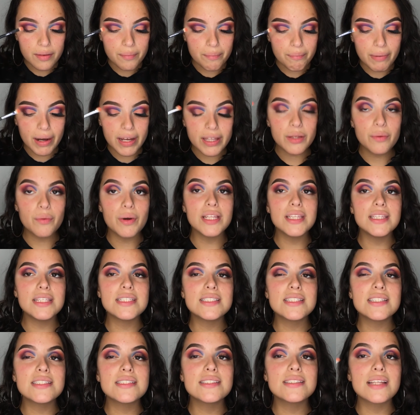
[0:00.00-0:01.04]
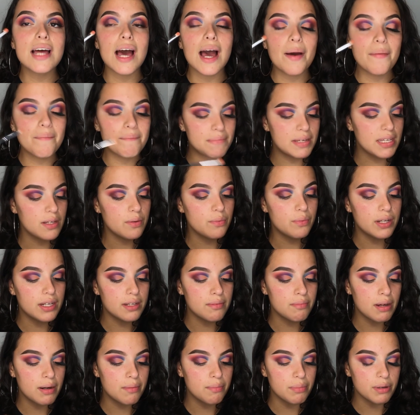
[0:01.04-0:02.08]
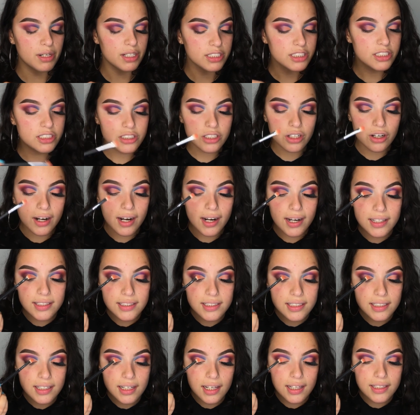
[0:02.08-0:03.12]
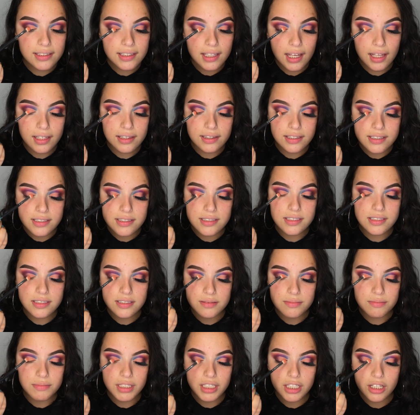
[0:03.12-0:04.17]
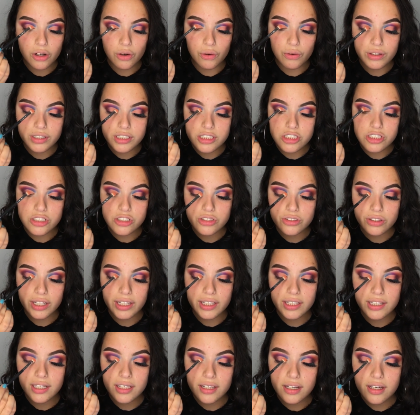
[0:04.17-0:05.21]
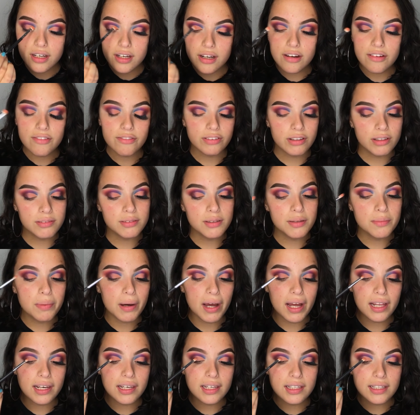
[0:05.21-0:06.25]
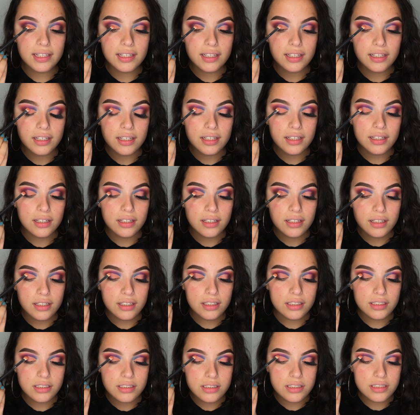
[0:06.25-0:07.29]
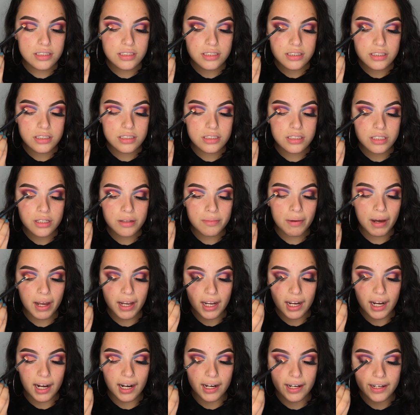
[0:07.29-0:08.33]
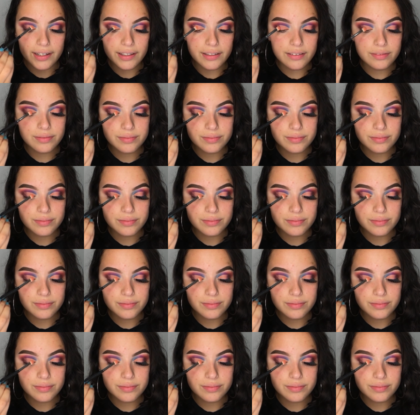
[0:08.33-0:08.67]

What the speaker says: By the way, this is not me wetting my brush or anything like that. This is me going straight from the palette to my eye,